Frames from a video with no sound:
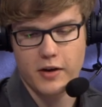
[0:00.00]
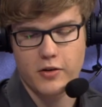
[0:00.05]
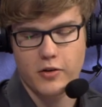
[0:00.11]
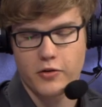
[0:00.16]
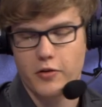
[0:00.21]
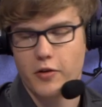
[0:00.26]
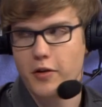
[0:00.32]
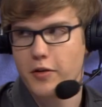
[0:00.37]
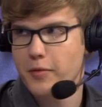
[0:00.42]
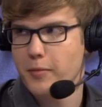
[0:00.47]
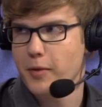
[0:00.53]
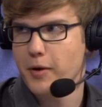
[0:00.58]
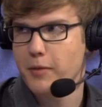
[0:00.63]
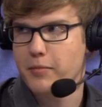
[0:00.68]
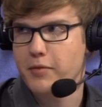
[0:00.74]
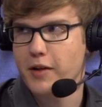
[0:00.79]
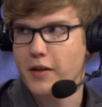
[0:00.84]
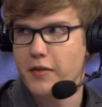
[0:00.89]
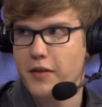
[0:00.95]
controlling the
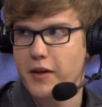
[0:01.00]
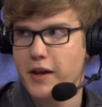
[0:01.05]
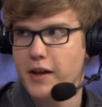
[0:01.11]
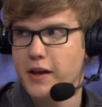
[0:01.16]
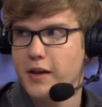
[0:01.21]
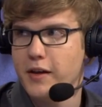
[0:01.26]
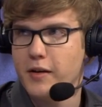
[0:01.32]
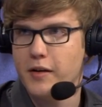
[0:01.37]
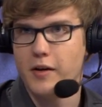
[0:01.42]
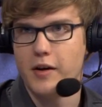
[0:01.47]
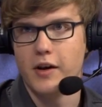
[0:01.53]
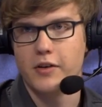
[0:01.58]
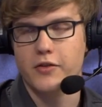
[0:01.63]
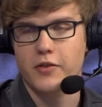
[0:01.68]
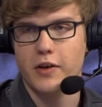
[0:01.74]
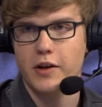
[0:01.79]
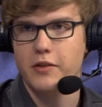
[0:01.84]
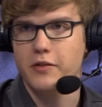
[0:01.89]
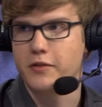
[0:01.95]
bottom side. They uh,
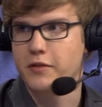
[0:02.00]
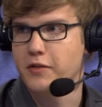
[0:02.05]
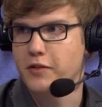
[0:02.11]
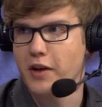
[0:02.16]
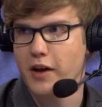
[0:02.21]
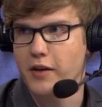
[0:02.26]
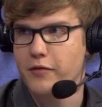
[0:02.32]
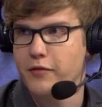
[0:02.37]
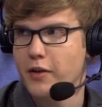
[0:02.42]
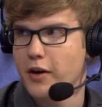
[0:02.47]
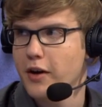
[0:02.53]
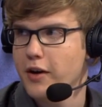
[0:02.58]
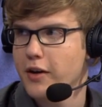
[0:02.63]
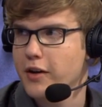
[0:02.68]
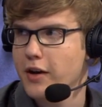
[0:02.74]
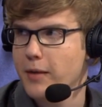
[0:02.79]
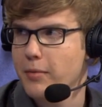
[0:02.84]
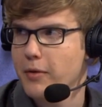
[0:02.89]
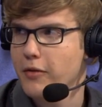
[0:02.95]
tried to dive Gnar
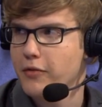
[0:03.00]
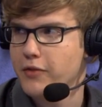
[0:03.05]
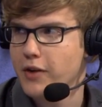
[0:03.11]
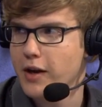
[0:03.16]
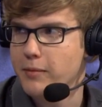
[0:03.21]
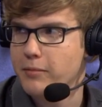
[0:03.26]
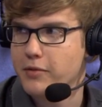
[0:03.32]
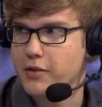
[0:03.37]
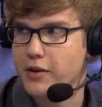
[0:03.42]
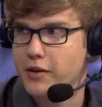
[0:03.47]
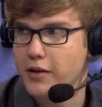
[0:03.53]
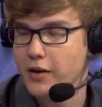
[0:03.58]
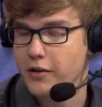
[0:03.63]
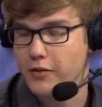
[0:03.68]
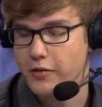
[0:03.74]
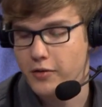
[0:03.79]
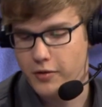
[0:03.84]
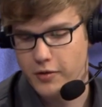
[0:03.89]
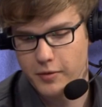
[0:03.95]
a couple of times. They
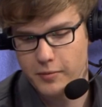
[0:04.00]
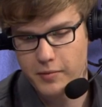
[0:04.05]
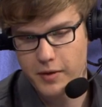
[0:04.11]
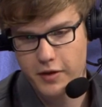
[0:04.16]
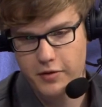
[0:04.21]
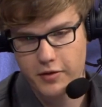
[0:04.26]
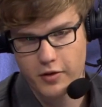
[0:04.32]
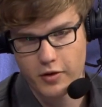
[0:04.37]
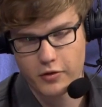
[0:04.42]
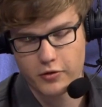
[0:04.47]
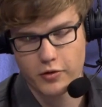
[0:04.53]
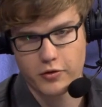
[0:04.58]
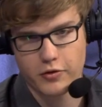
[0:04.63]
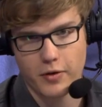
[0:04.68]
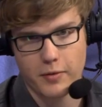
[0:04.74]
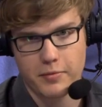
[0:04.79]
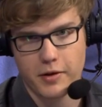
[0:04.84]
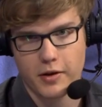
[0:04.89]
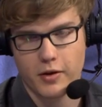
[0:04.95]
tried to basically control
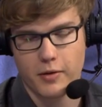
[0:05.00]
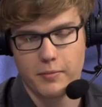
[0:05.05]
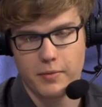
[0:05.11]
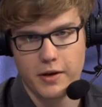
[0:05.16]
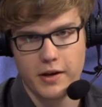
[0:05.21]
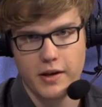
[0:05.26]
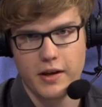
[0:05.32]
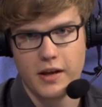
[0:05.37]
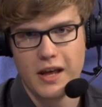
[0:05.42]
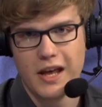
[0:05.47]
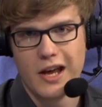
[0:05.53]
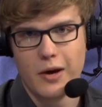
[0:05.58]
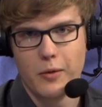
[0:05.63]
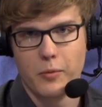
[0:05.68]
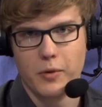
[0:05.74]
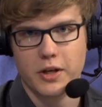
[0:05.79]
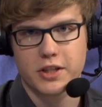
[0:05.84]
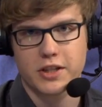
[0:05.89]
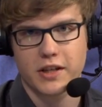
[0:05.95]
top side completely,
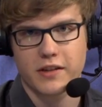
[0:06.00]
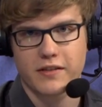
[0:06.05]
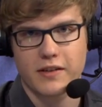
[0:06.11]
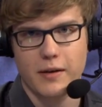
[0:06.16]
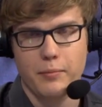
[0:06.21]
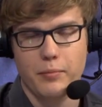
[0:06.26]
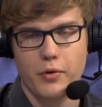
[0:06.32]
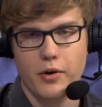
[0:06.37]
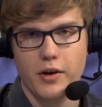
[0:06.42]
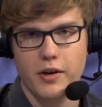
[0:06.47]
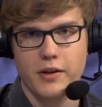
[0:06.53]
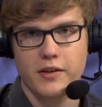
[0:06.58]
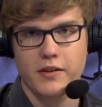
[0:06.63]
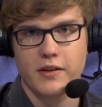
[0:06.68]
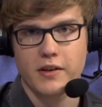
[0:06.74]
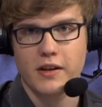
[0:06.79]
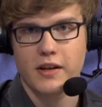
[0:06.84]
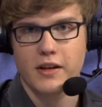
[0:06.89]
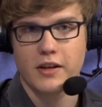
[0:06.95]
which at some
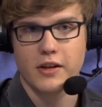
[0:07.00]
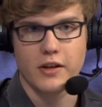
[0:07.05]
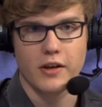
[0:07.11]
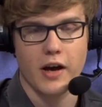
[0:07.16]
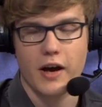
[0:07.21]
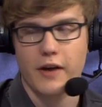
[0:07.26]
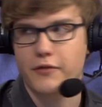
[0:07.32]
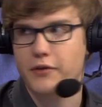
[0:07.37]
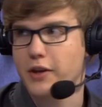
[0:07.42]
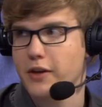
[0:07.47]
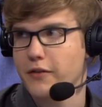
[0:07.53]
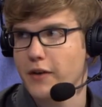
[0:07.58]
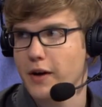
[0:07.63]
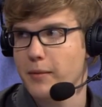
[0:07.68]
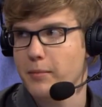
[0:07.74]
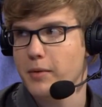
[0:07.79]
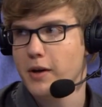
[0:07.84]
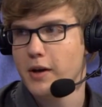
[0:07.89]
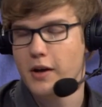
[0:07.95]
point you have to give
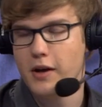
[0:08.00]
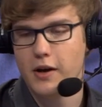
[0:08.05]
up.